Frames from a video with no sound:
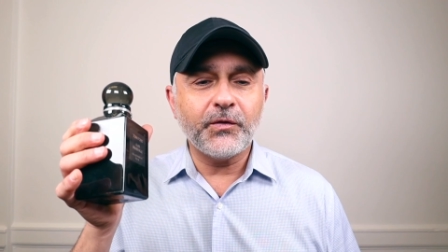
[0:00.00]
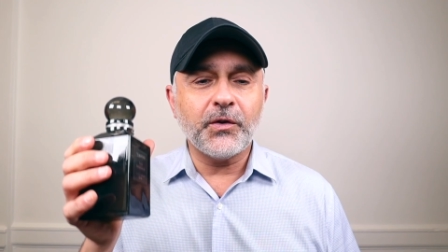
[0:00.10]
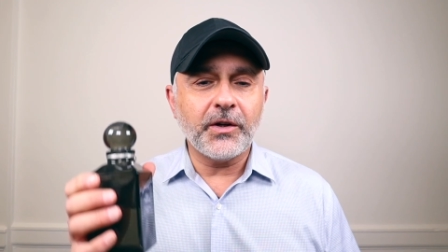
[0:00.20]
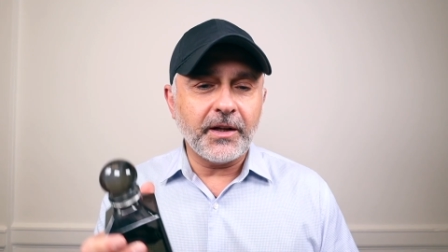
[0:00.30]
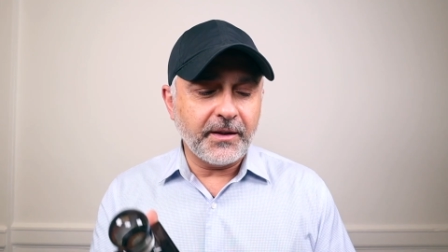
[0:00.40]

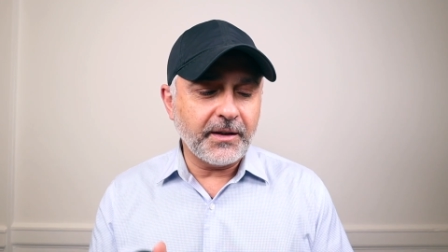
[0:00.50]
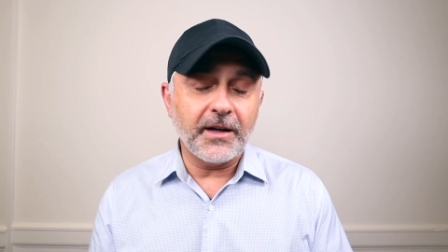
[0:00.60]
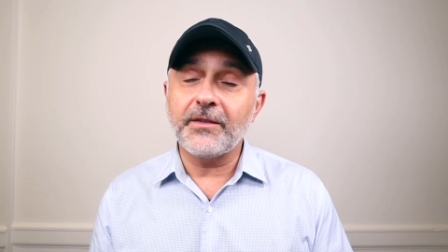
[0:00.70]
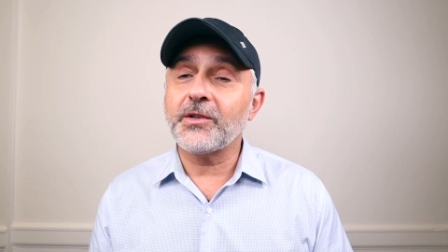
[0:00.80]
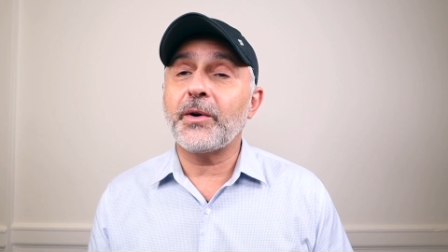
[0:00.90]
for it, I think I
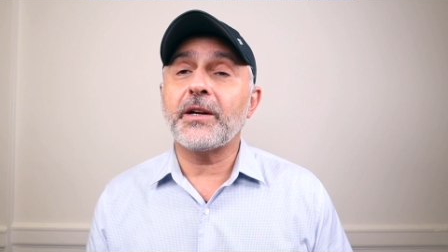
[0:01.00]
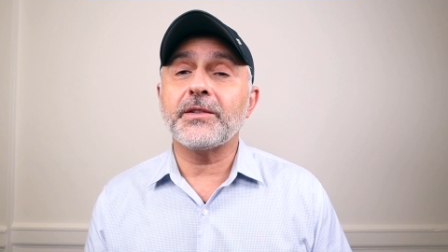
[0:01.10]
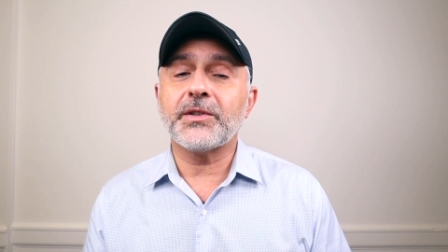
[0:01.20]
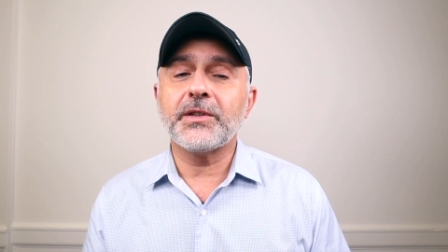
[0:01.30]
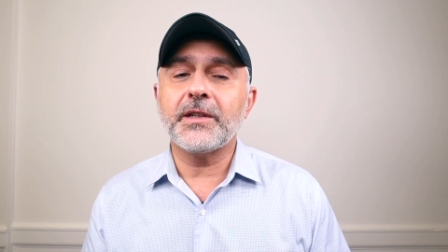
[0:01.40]
have a great
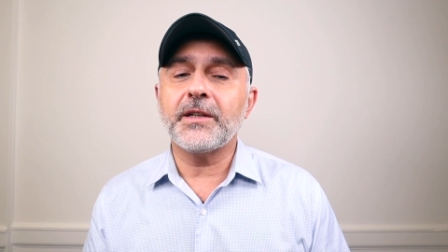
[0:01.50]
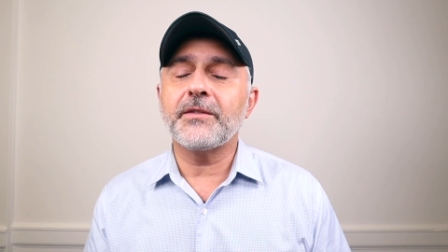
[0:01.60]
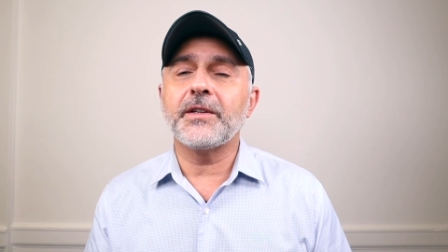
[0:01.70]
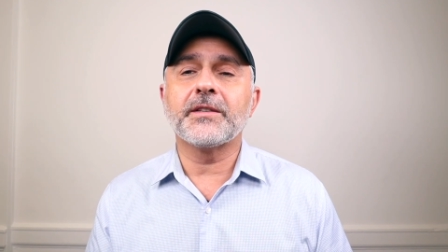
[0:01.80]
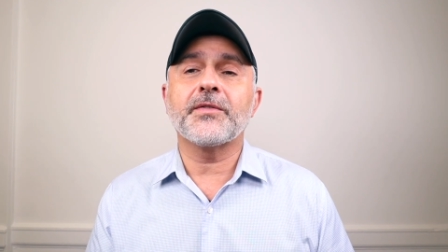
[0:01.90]

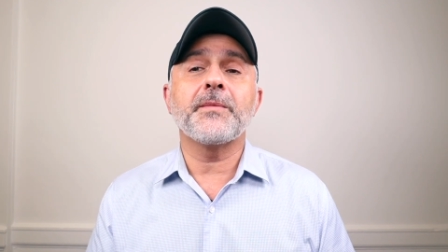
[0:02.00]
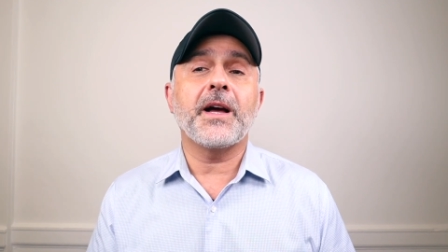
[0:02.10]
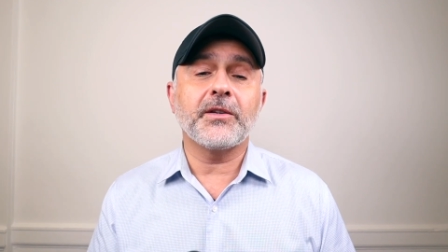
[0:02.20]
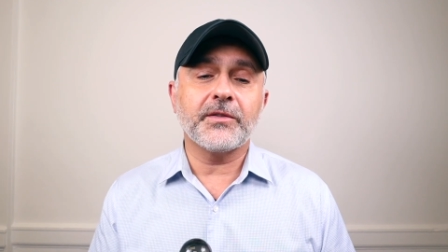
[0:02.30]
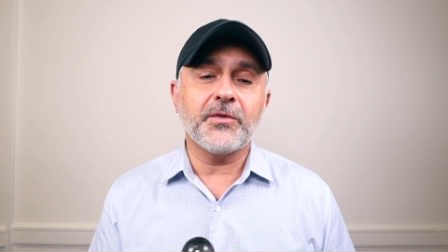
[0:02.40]
alternative. It's from the
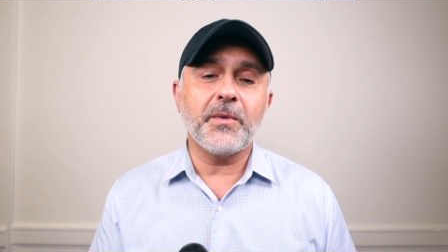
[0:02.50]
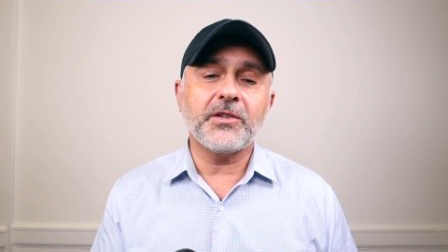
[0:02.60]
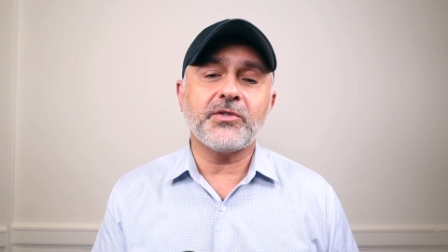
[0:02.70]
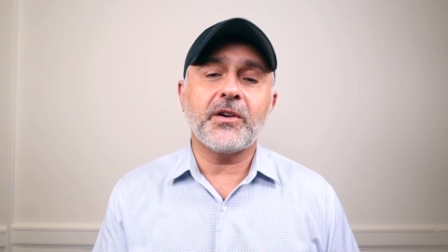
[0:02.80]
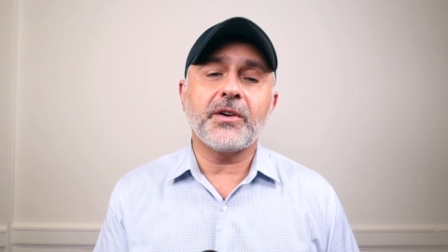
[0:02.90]
House of
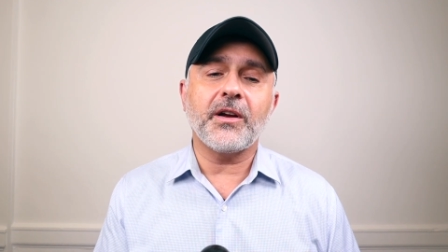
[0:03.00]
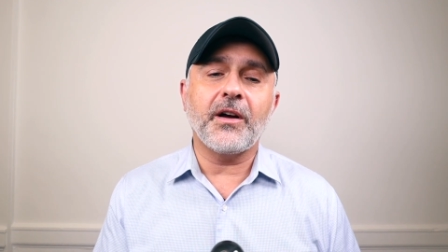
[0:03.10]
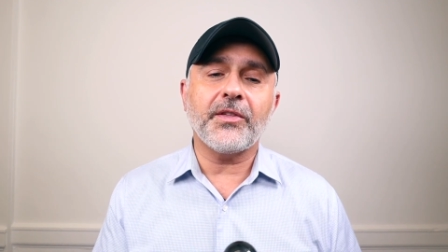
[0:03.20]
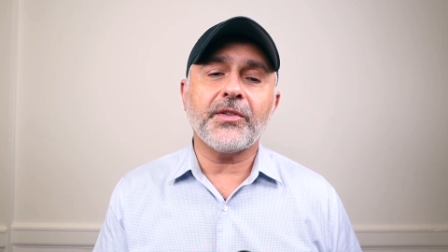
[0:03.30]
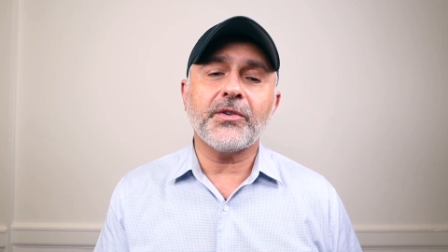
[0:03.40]
Imaginary
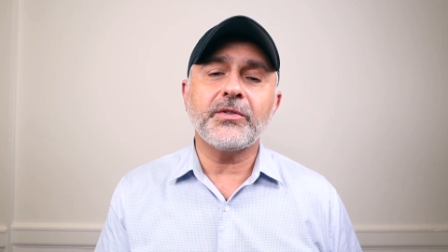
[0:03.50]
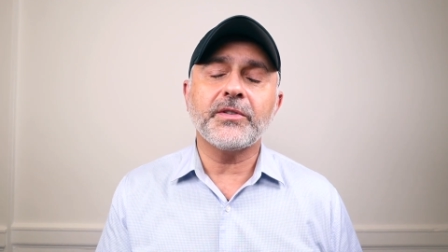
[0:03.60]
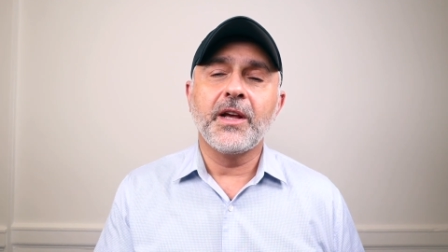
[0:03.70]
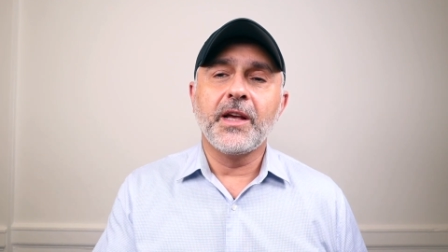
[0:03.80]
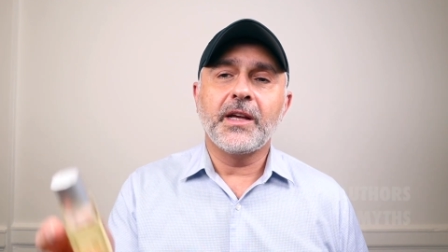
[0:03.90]
Authors.